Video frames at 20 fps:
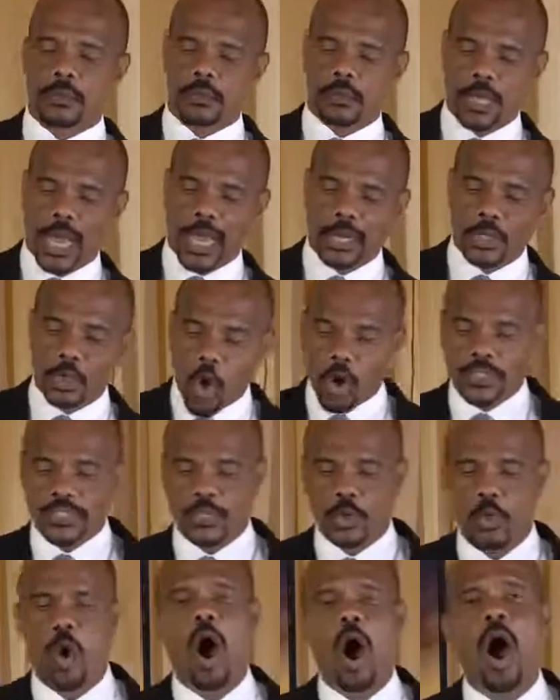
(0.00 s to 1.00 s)
and goes to
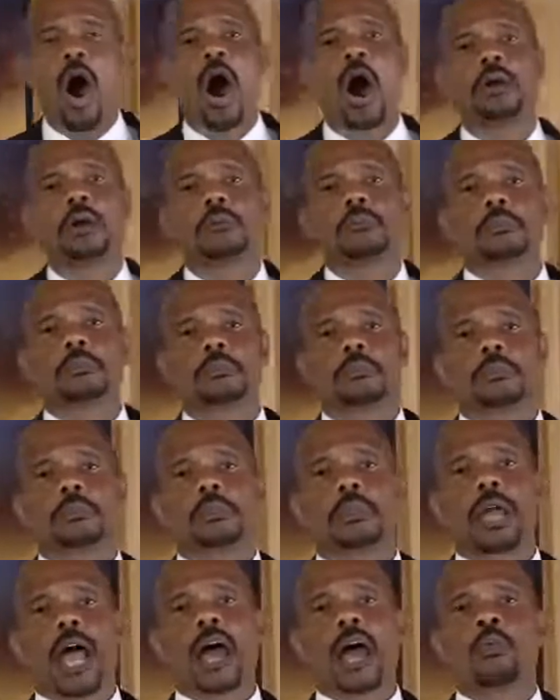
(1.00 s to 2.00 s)
war?
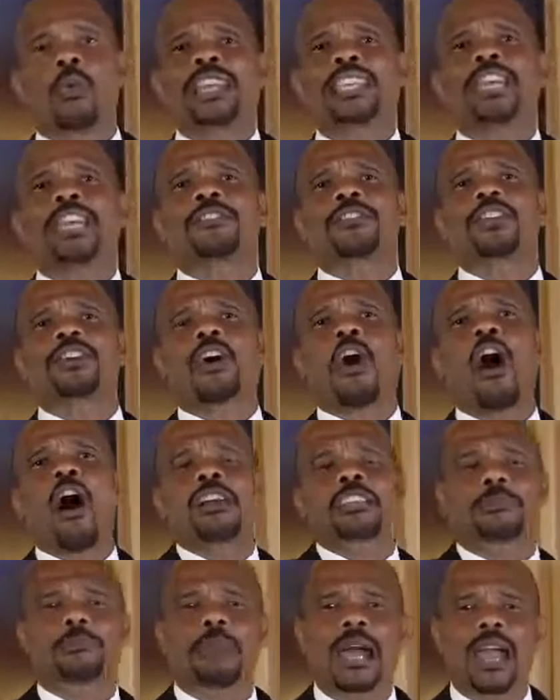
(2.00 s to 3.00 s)
And what if
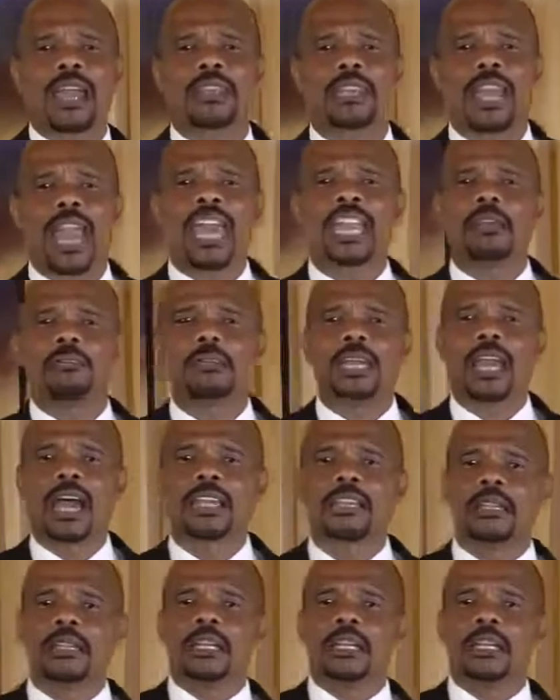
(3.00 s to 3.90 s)
caught by the enemy and